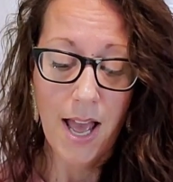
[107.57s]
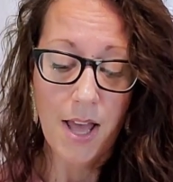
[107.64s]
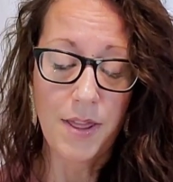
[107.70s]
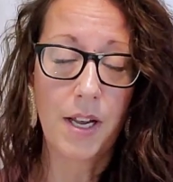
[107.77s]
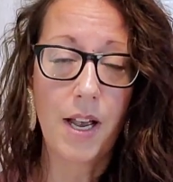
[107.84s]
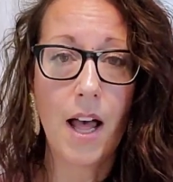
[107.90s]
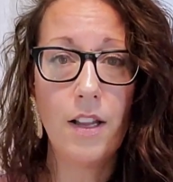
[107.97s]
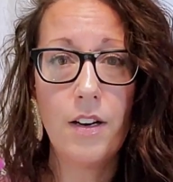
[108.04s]
The
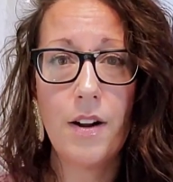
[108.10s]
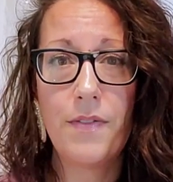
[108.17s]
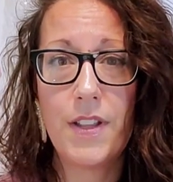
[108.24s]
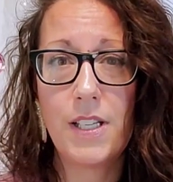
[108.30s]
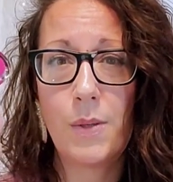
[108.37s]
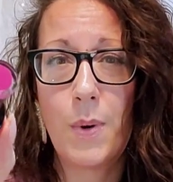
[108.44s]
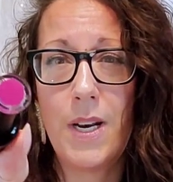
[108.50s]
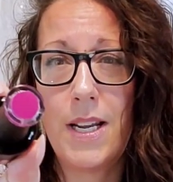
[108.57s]
color of
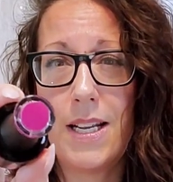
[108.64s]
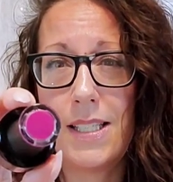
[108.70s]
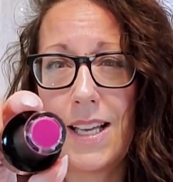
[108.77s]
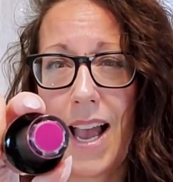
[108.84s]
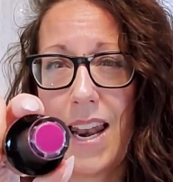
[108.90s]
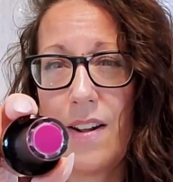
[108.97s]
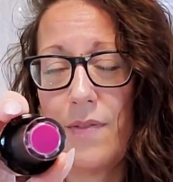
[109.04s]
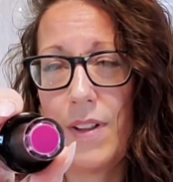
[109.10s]
this one is
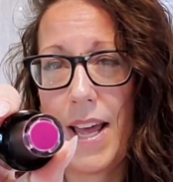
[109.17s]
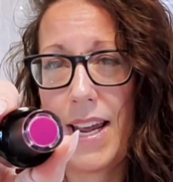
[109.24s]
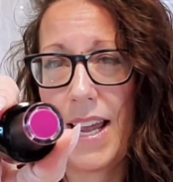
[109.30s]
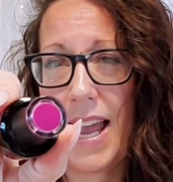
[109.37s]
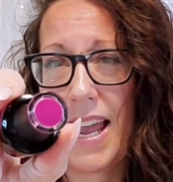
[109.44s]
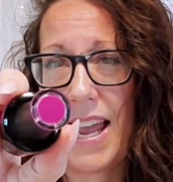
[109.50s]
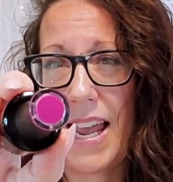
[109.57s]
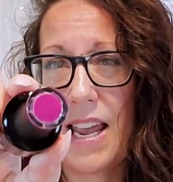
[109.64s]
kind of like
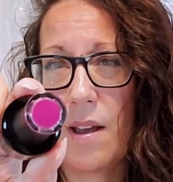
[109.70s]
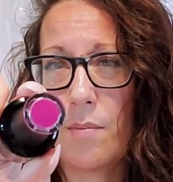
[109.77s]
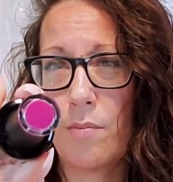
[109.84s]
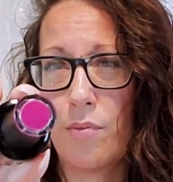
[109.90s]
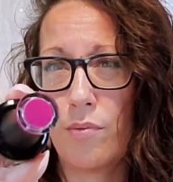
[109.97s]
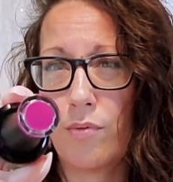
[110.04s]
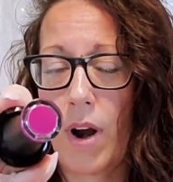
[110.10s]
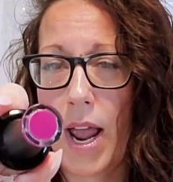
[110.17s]
a
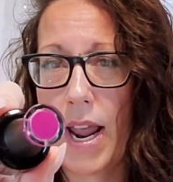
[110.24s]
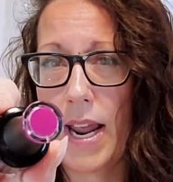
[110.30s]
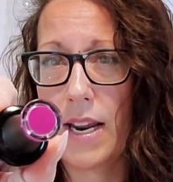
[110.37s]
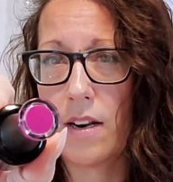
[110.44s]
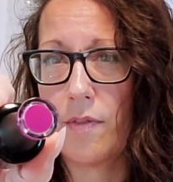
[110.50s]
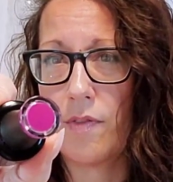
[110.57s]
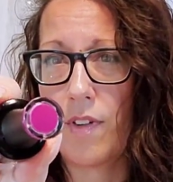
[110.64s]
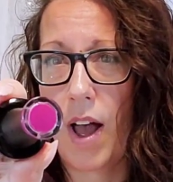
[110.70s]

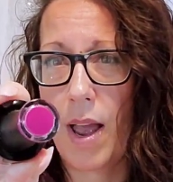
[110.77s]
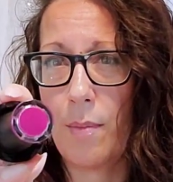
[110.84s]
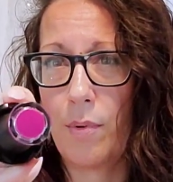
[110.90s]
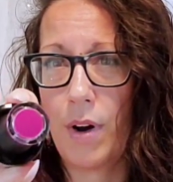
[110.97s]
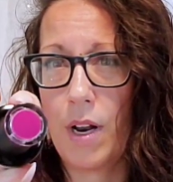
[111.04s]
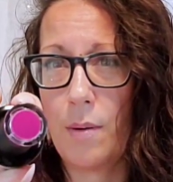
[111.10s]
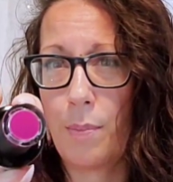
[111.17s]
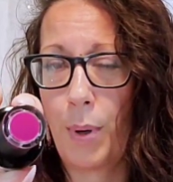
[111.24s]
bright,
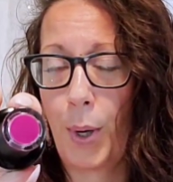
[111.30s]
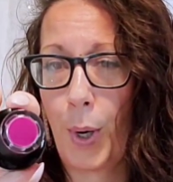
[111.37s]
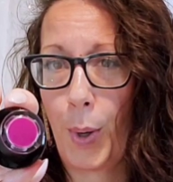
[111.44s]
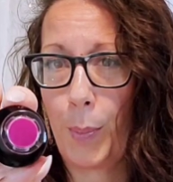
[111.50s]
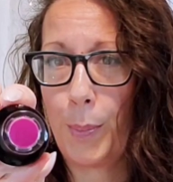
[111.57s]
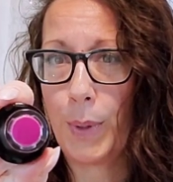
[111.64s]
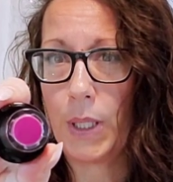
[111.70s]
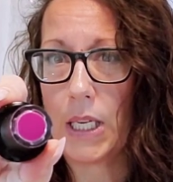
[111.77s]
vibrant,
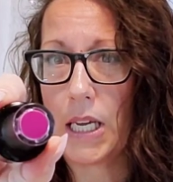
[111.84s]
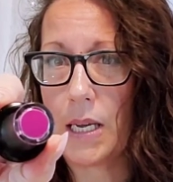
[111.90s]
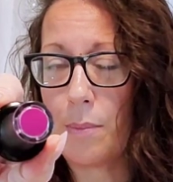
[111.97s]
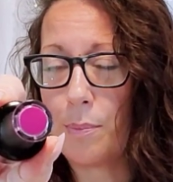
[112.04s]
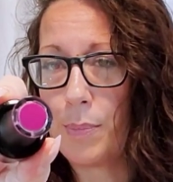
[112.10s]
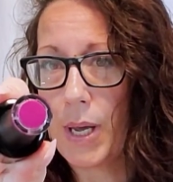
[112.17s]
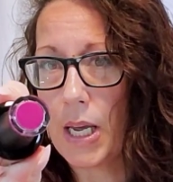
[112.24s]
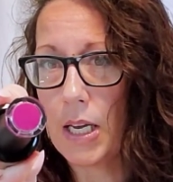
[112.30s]
purpley,
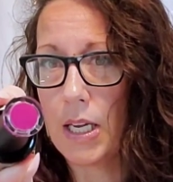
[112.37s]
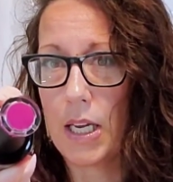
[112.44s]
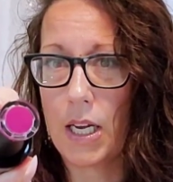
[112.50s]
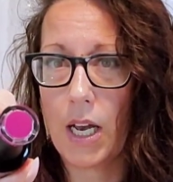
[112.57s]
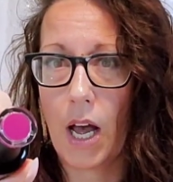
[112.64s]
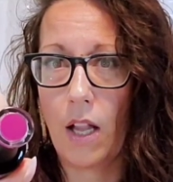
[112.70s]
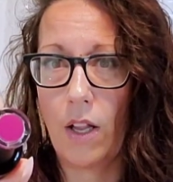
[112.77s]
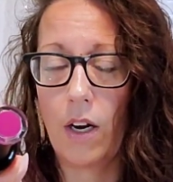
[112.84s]
pinky
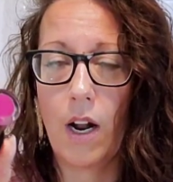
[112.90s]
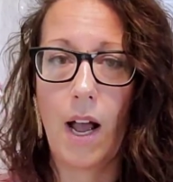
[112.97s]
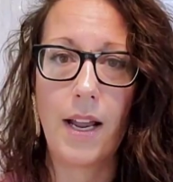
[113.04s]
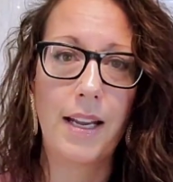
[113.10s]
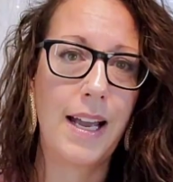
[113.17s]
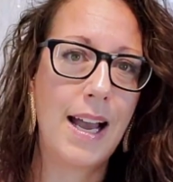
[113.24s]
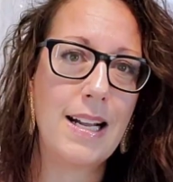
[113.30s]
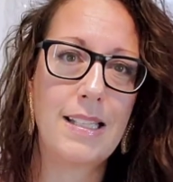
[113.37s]
color.
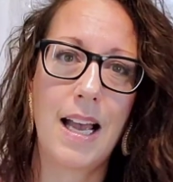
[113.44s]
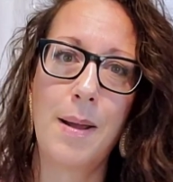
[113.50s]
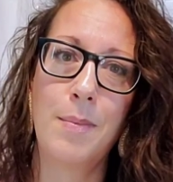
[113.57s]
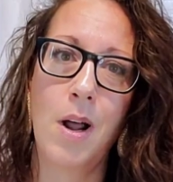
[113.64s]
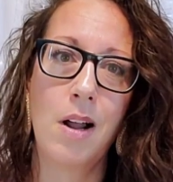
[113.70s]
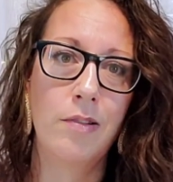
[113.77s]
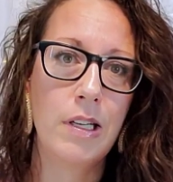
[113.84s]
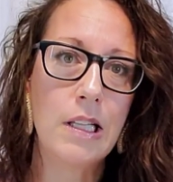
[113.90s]
Guys, I'm
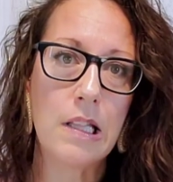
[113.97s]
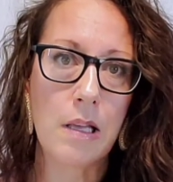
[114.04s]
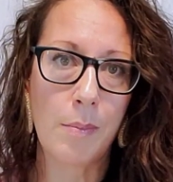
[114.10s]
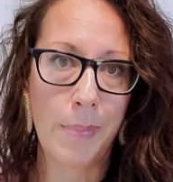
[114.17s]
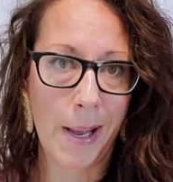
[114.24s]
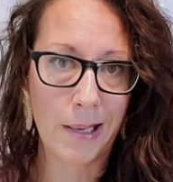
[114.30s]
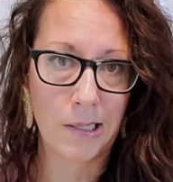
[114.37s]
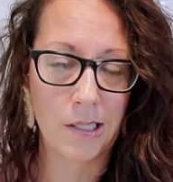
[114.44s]
not really the
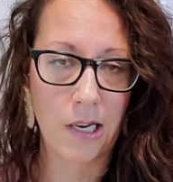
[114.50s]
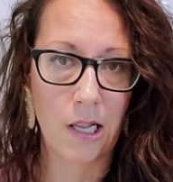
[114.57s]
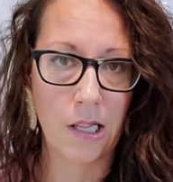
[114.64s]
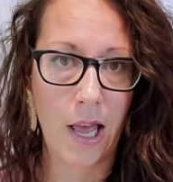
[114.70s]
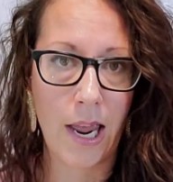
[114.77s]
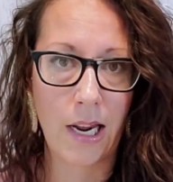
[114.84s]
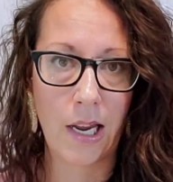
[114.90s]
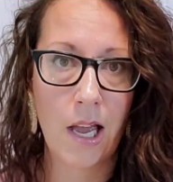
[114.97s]
best at
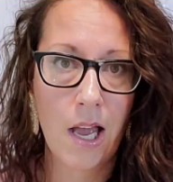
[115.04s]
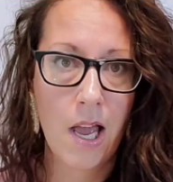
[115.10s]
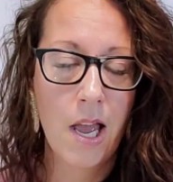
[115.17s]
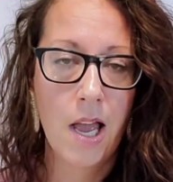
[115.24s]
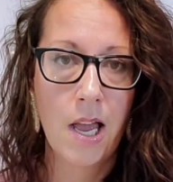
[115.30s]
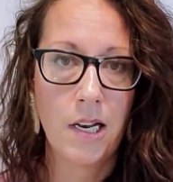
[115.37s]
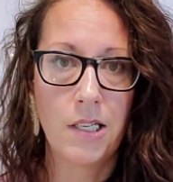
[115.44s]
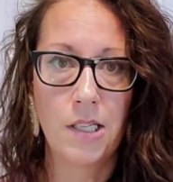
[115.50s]
like
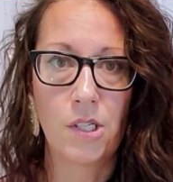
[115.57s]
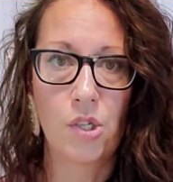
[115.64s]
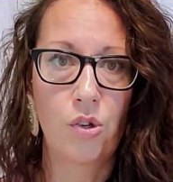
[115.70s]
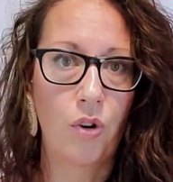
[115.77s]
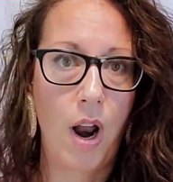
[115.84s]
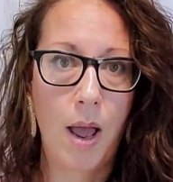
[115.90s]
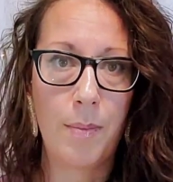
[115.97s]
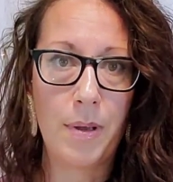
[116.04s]

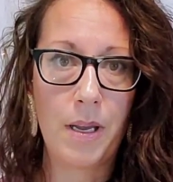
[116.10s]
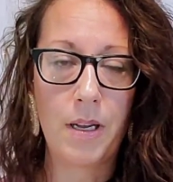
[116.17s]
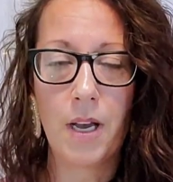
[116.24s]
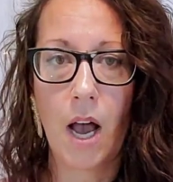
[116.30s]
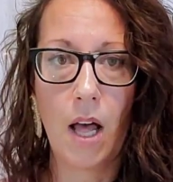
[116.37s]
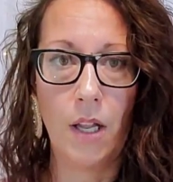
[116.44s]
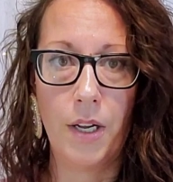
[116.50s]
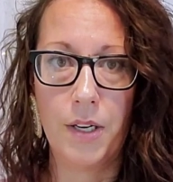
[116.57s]
describing
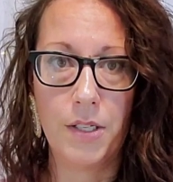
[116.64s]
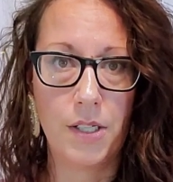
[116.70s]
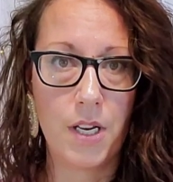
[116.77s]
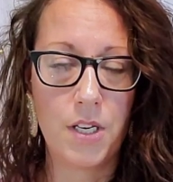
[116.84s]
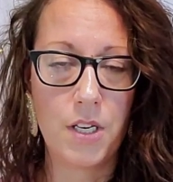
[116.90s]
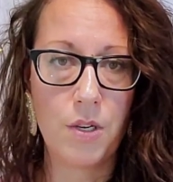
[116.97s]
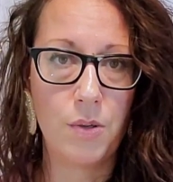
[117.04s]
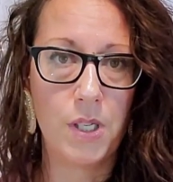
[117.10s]
colors
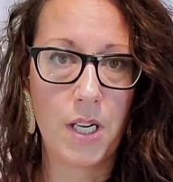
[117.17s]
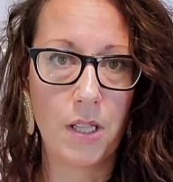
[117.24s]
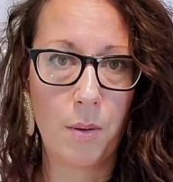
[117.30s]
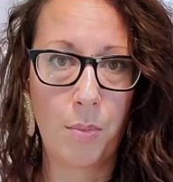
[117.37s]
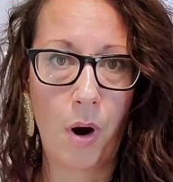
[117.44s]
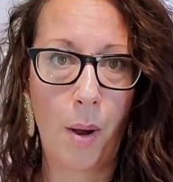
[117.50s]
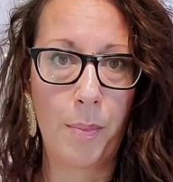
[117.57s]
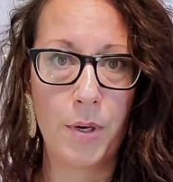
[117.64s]
and using the
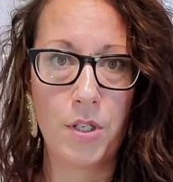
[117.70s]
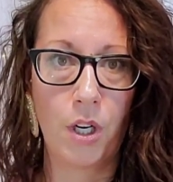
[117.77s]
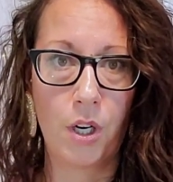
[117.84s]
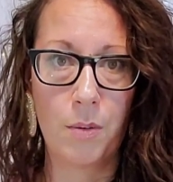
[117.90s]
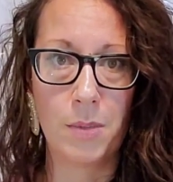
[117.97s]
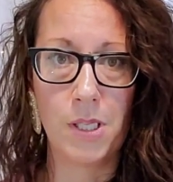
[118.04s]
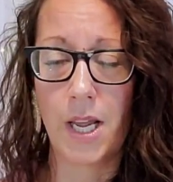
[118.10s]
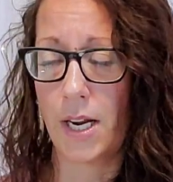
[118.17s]
proper
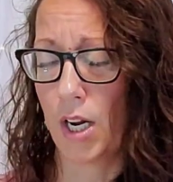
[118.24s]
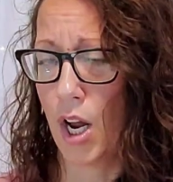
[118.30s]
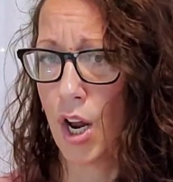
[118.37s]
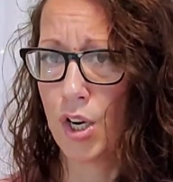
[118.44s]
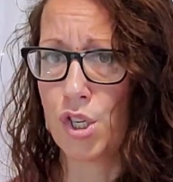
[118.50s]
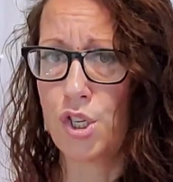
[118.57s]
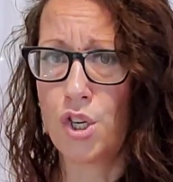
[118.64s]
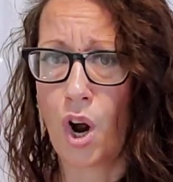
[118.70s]
terms like
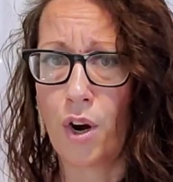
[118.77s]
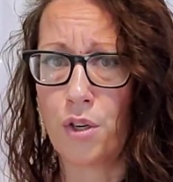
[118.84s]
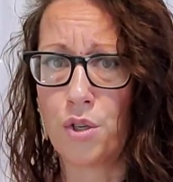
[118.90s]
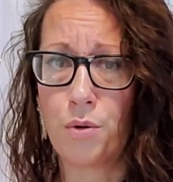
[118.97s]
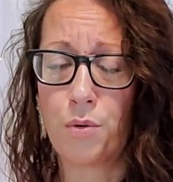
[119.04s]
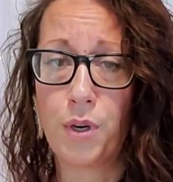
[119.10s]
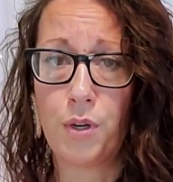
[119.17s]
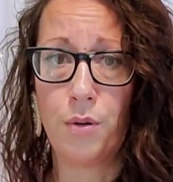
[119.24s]

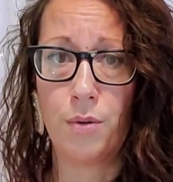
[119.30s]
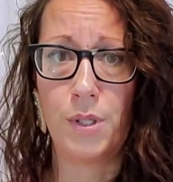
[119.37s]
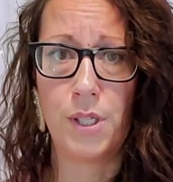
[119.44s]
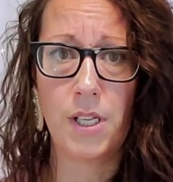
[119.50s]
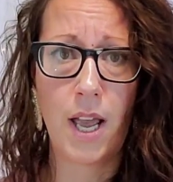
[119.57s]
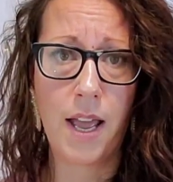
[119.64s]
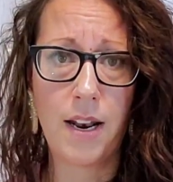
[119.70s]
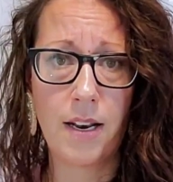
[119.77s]

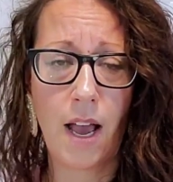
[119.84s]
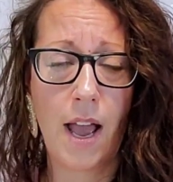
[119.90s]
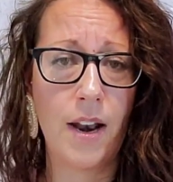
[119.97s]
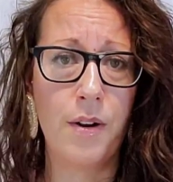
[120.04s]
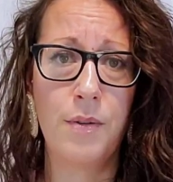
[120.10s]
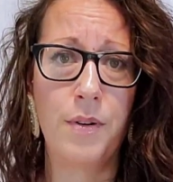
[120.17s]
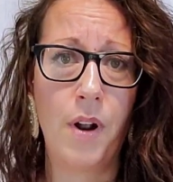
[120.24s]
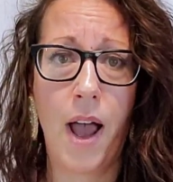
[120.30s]
chartreuse, and I
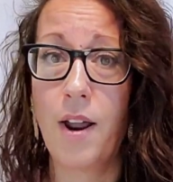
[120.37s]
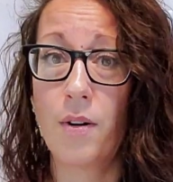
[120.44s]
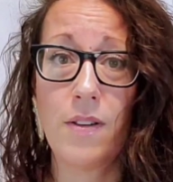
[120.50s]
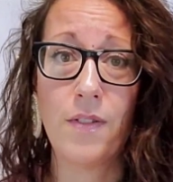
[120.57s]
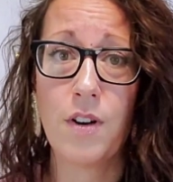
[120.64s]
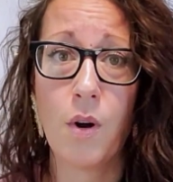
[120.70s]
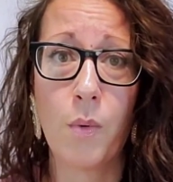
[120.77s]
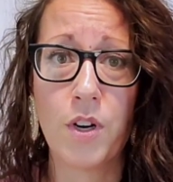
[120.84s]
don't
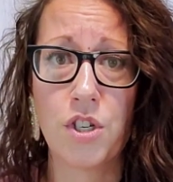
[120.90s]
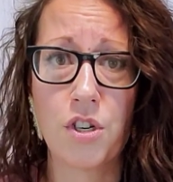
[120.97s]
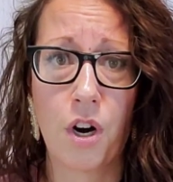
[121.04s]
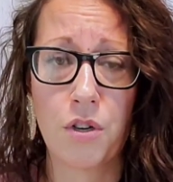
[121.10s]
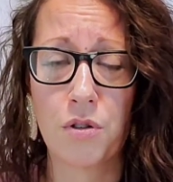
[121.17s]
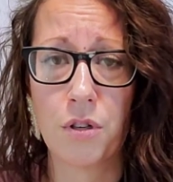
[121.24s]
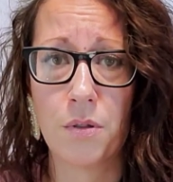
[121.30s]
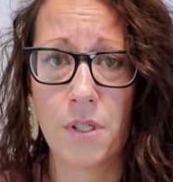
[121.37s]
even know what
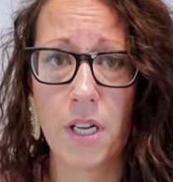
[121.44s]
chartreuse